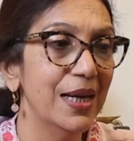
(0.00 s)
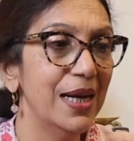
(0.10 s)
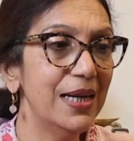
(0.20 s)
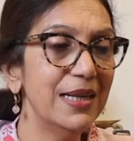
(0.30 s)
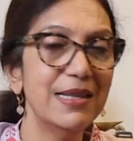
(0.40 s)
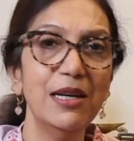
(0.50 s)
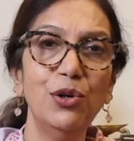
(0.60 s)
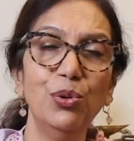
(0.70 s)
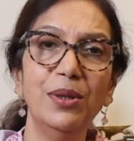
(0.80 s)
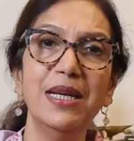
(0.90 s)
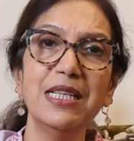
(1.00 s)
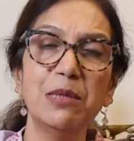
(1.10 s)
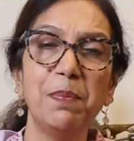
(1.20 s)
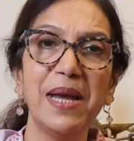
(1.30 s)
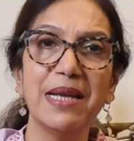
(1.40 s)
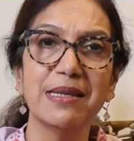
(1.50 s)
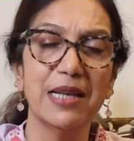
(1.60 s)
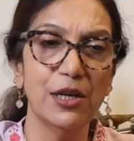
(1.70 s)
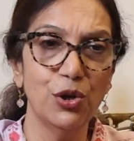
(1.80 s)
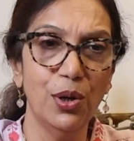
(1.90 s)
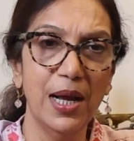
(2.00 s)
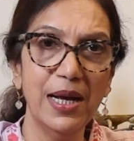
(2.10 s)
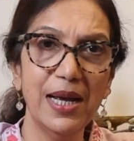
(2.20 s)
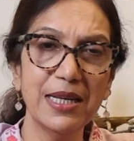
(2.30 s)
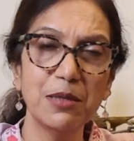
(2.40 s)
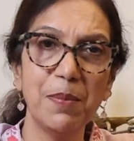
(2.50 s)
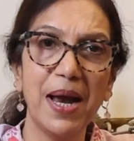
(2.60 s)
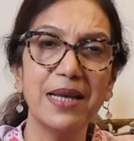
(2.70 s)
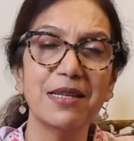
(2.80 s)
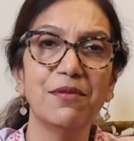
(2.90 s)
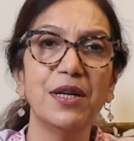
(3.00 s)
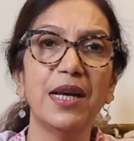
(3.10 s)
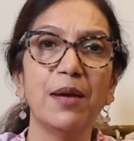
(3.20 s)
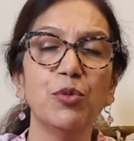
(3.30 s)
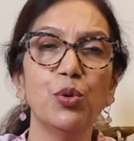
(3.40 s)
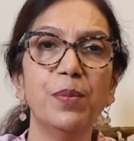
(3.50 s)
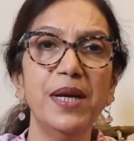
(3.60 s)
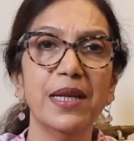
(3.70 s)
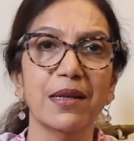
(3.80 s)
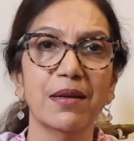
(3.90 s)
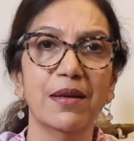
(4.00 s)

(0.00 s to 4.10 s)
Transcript: It is into this space that your lung expands every time you breathe.